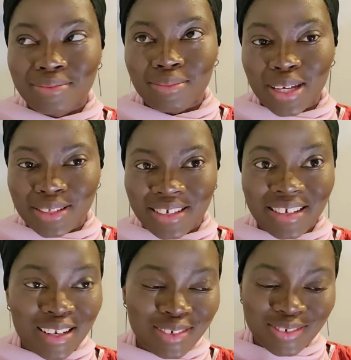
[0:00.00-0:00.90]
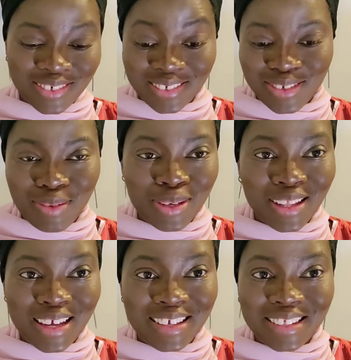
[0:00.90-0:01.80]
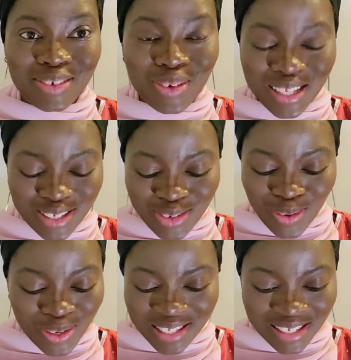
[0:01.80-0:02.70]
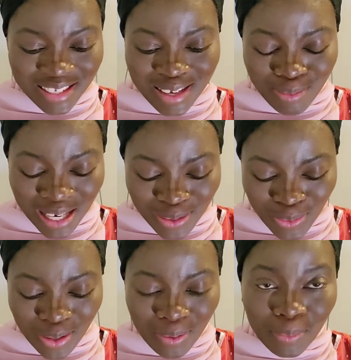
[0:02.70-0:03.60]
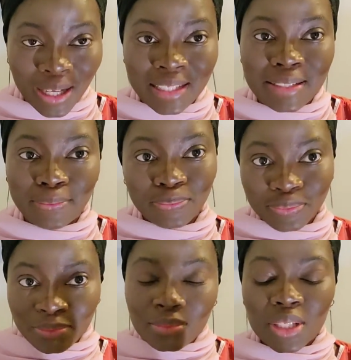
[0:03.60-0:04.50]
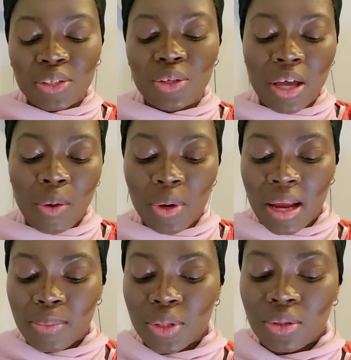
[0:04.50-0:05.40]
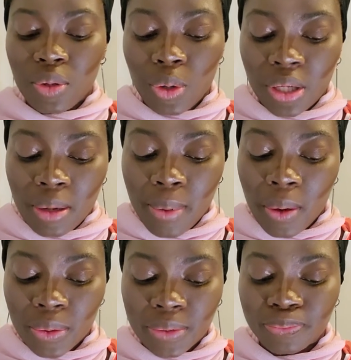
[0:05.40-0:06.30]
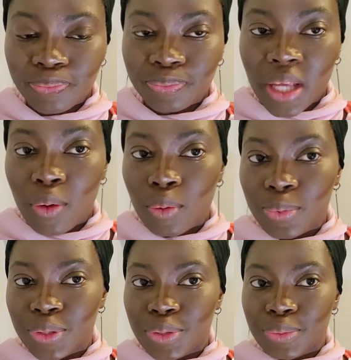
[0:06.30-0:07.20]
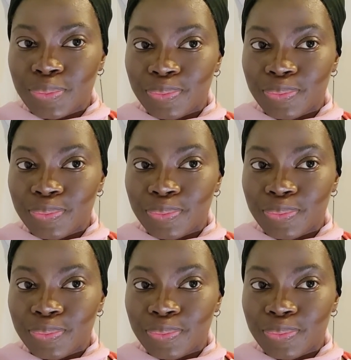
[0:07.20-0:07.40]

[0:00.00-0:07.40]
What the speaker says: better. I don't know, I mean, like, the rate is always the same anyway, but you get what I'm talking about. I hope you do.